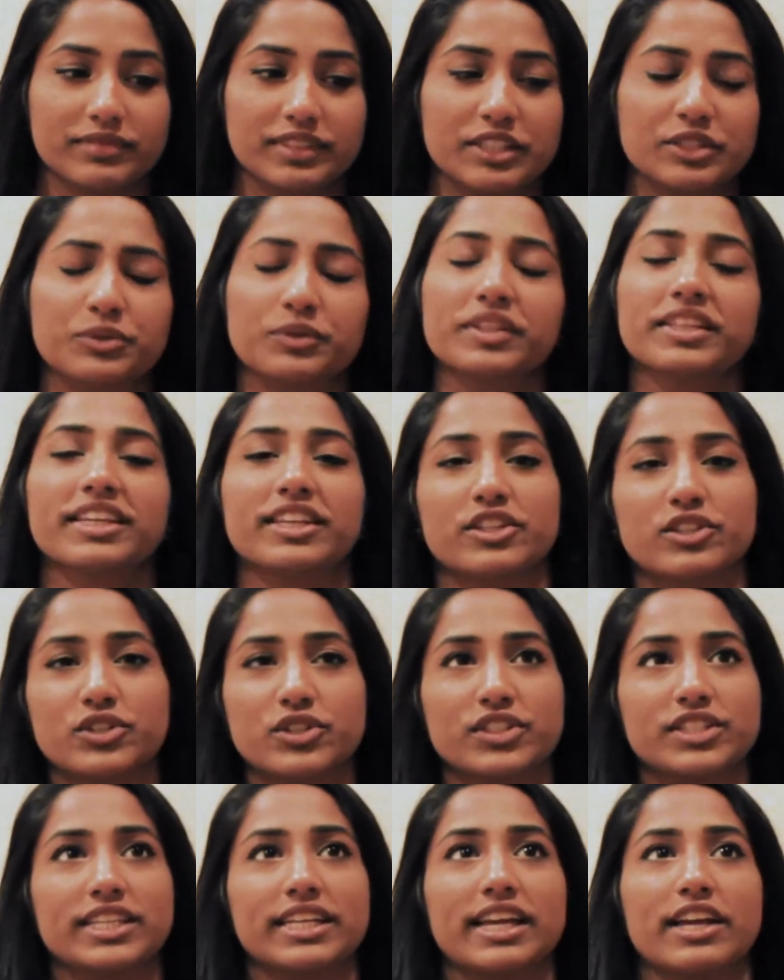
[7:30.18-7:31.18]
is really
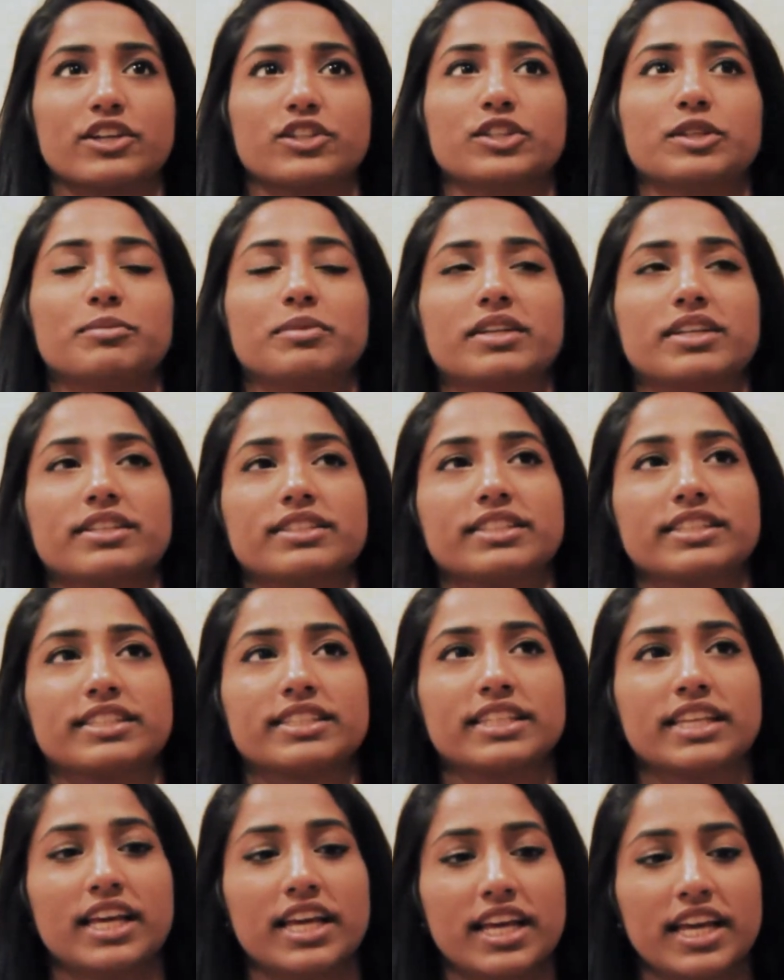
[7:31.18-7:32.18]
interesting, actually, because
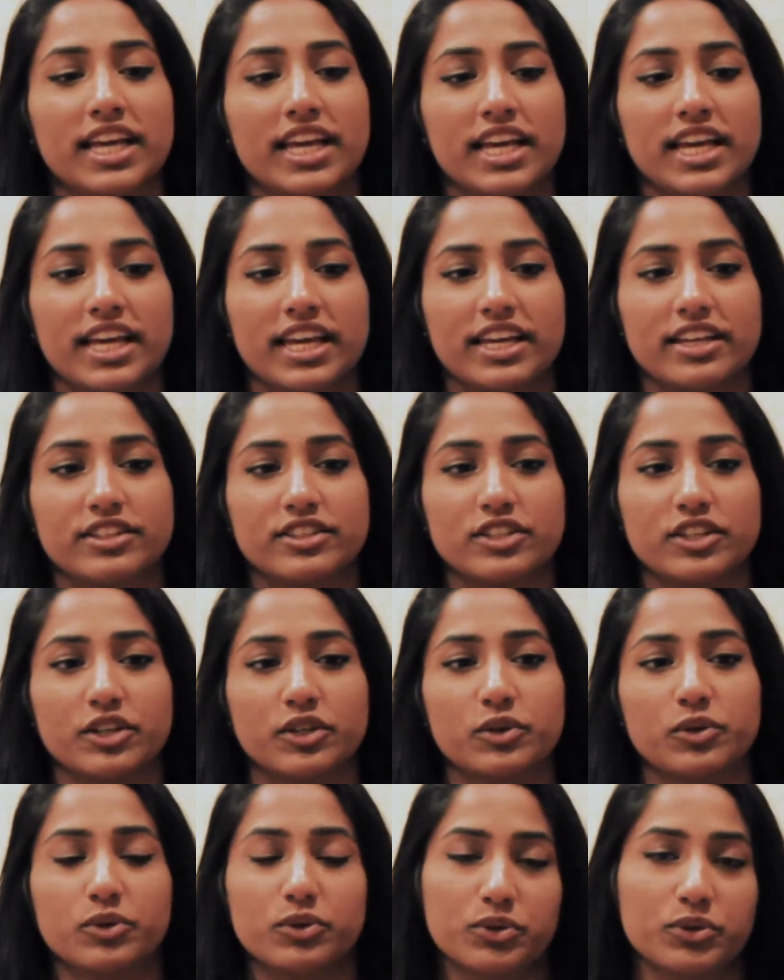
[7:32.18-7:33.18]
it's a
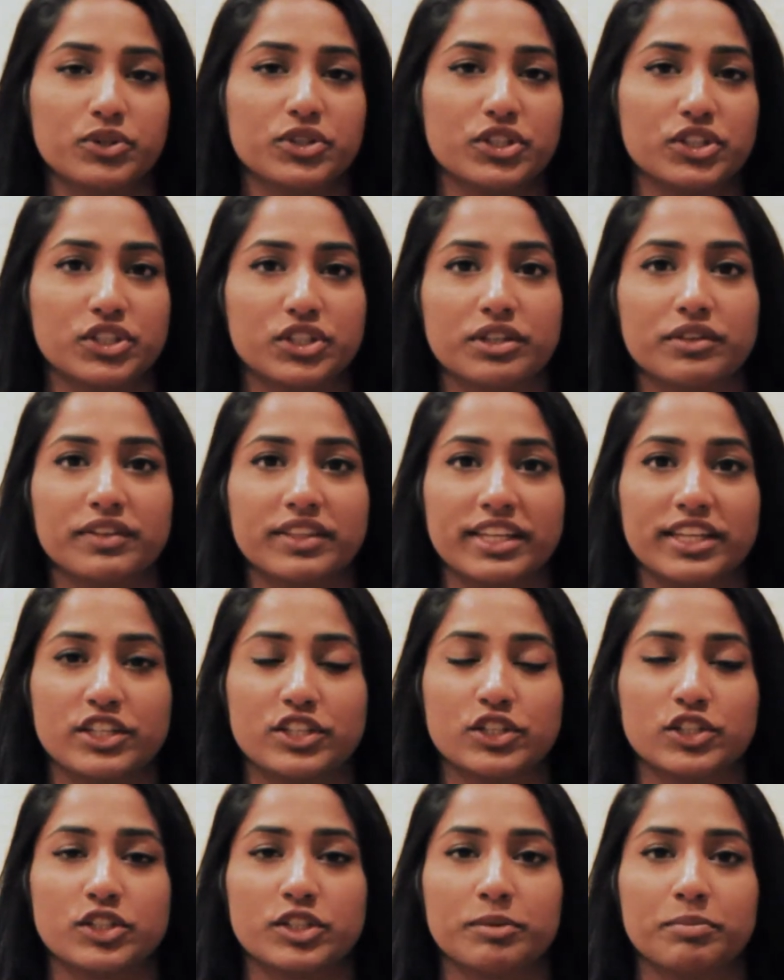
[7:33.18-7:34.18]
guru-shishya
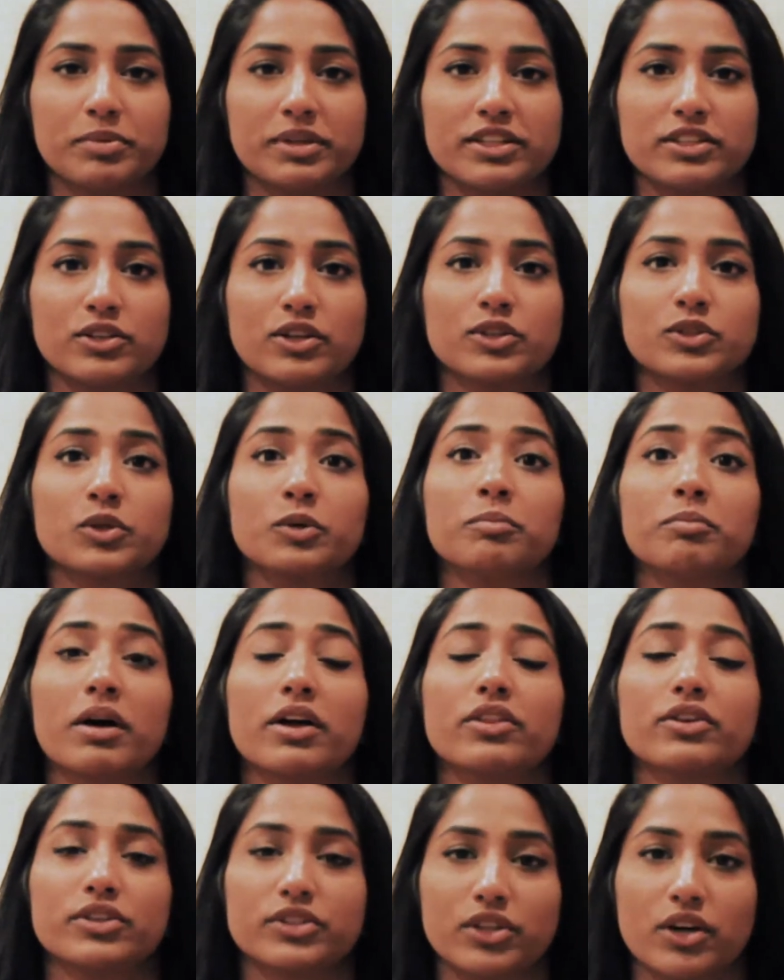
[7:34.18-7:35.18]
relationship, but it's also a
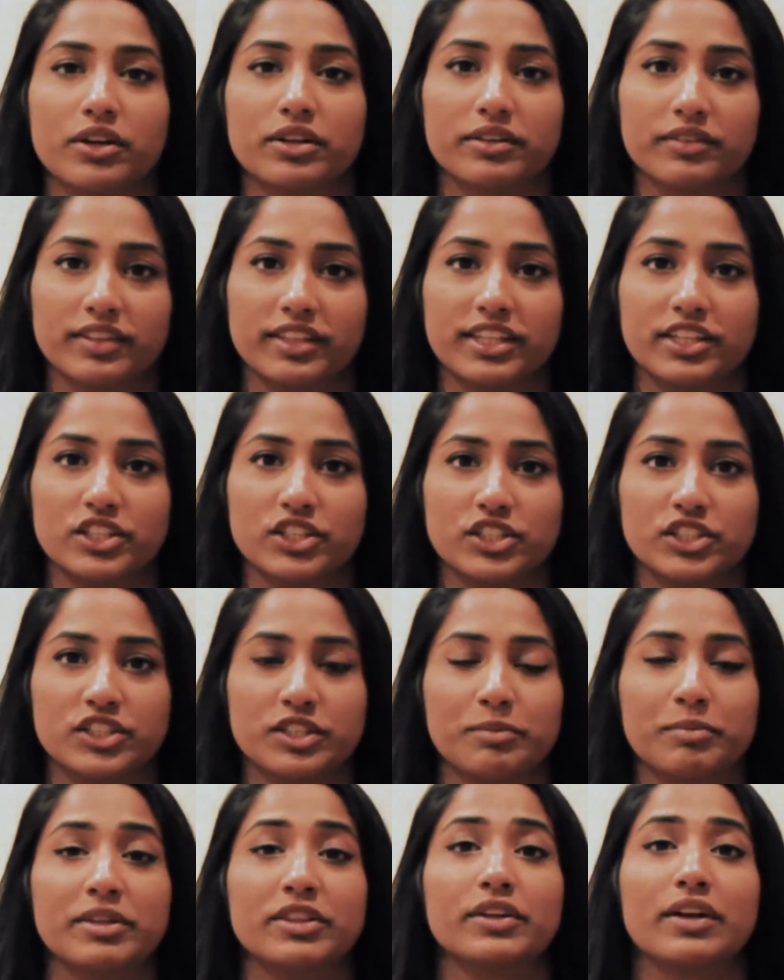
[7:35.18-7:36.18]
mother-daughter
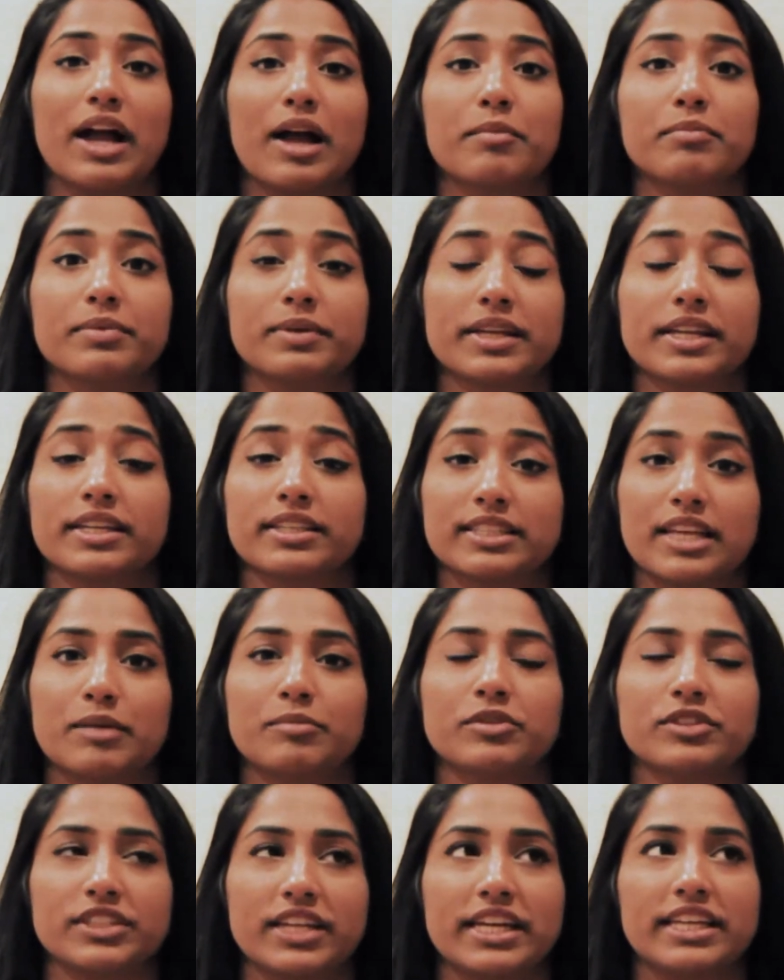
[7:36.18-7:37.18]
relationship, and they're happening
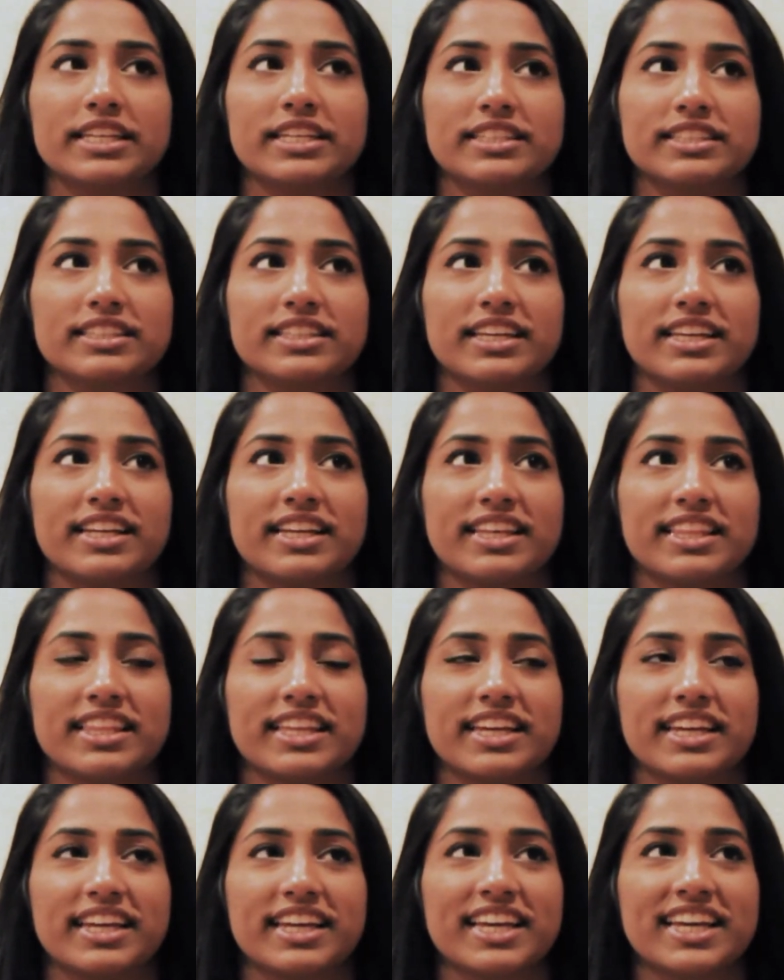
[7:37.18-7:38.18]
simultaneously, and I
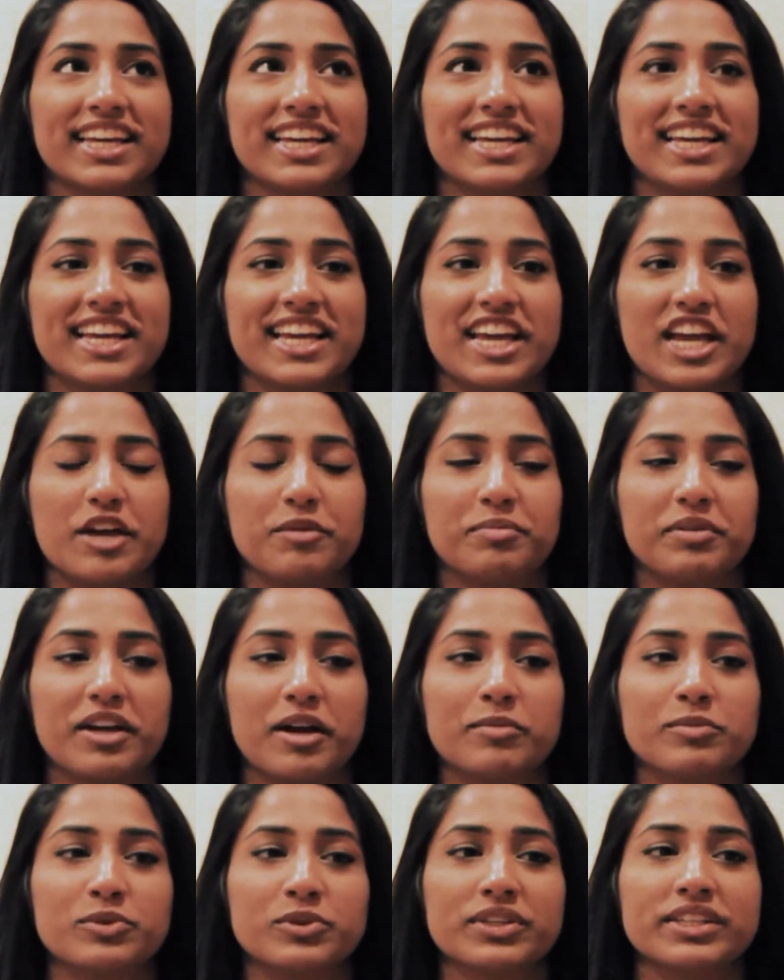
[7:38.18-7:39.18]
think it
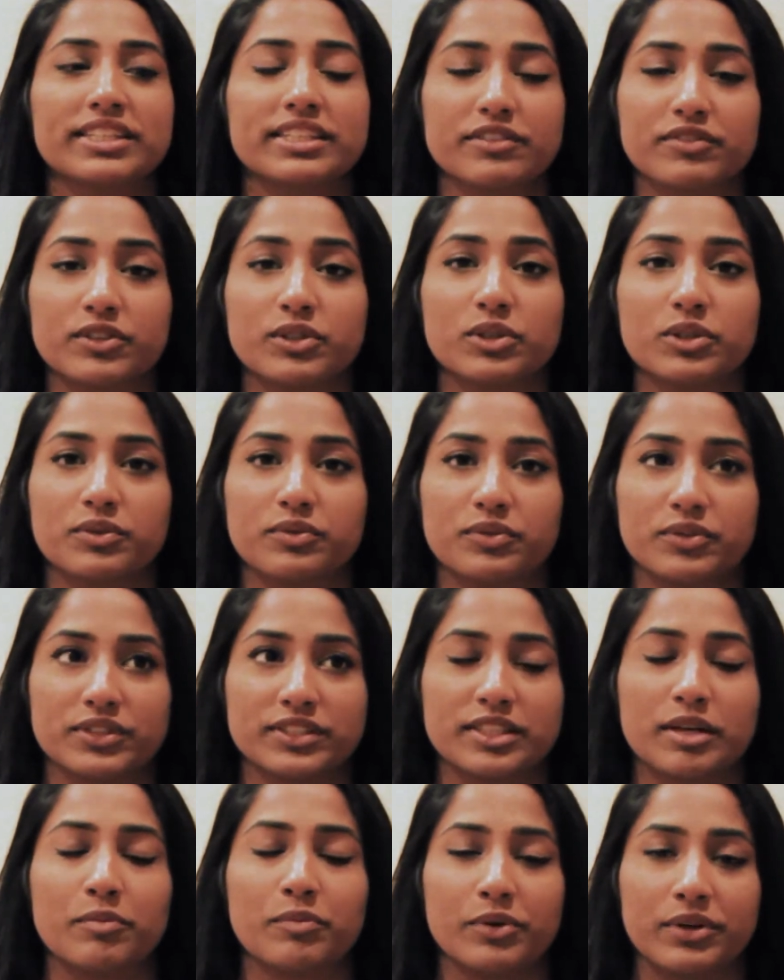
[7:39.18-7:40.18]
becomes really difficult for
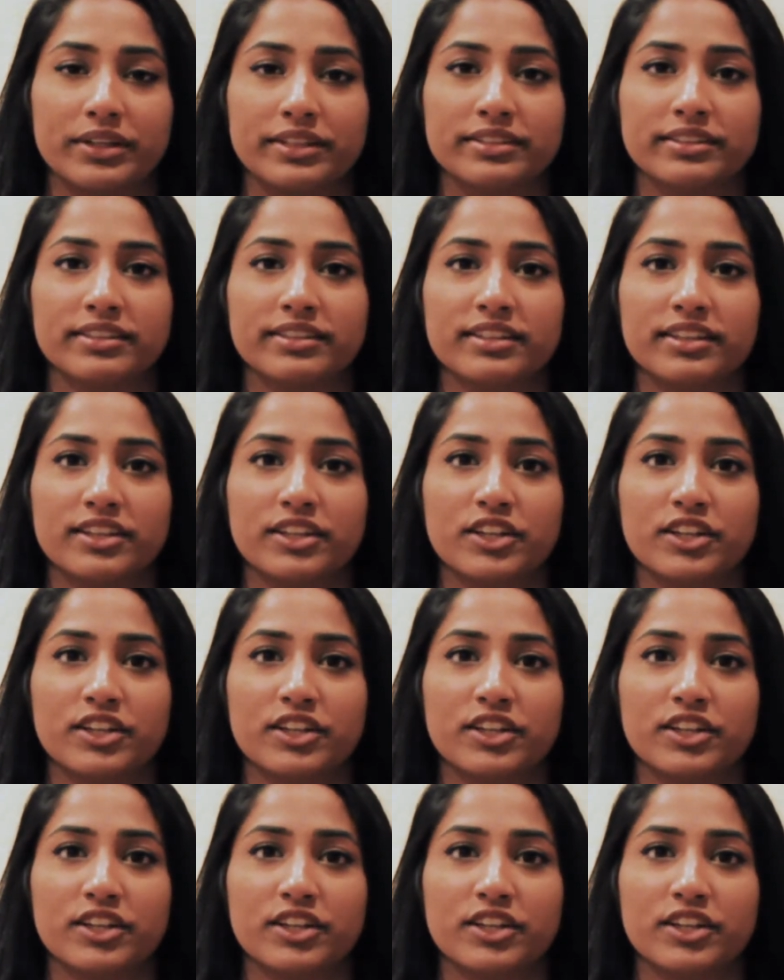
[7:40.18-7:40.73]
someone